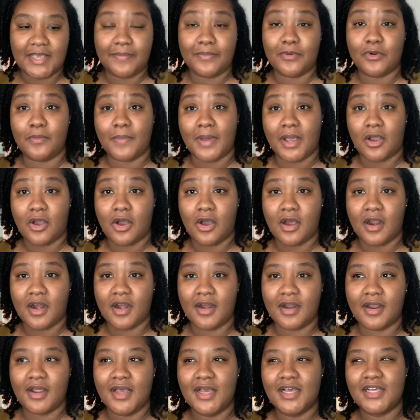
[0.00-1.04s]
it on my card
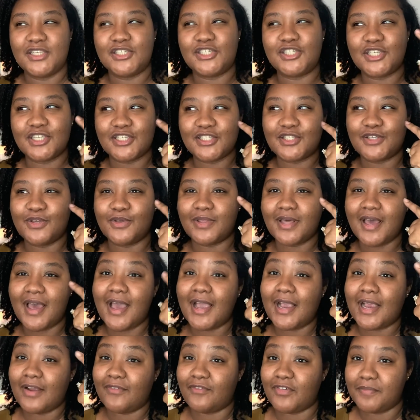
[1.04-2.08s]
just so that
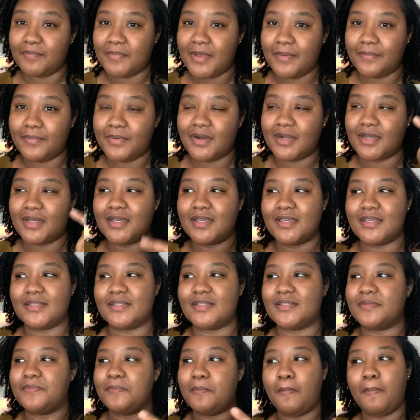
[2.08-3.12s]
I can remember because
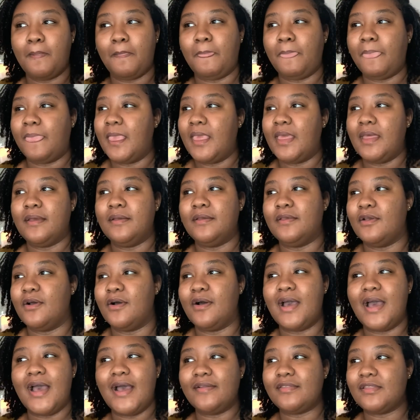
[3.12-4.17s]
Yo,
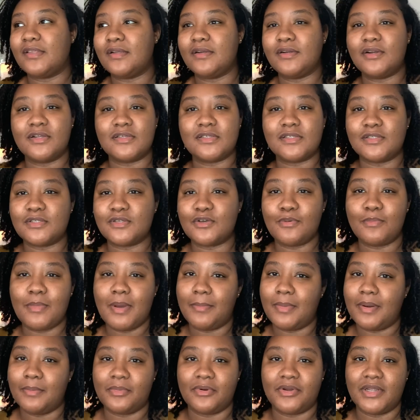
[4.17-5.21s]
after nursing school, my
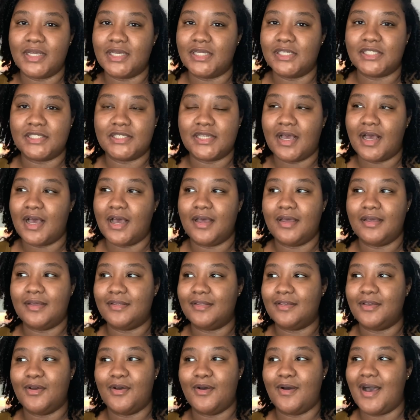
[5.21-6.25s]
memory is shot.
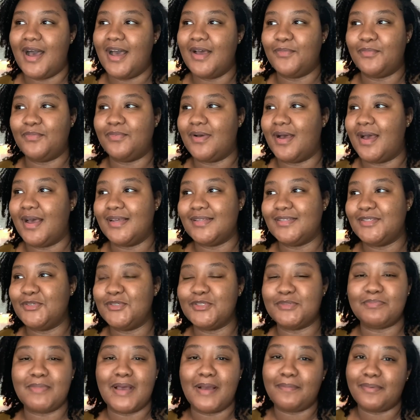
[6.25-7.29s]
Yo, I, I
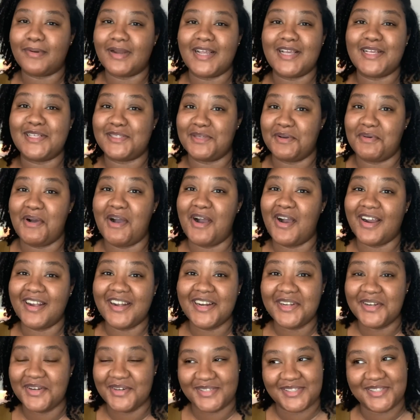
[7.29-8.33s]
used my brain so hard
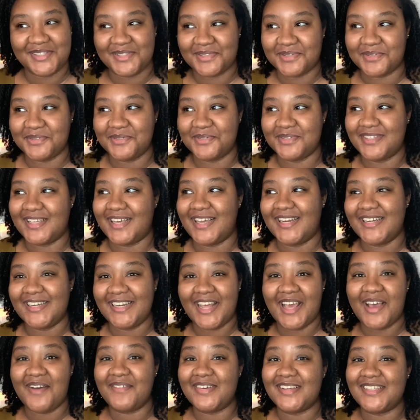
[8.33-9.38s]
at nursing school that
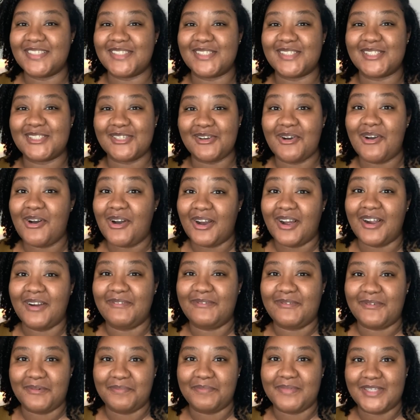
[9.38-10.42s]
now it's just so hard
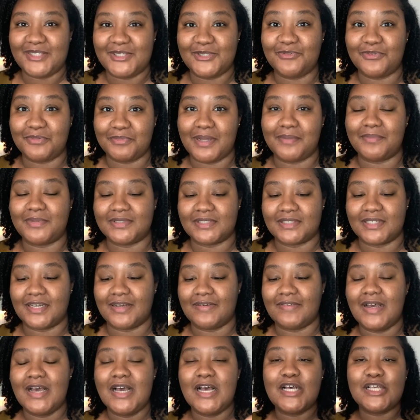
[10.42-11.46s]
for me to remember stuff.
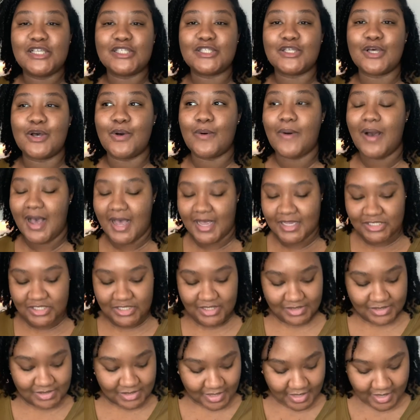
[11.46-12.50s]
So I
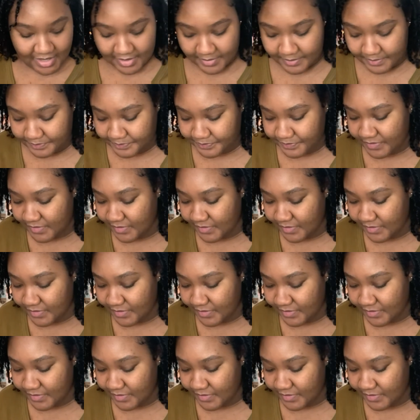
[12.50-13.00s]
just, um,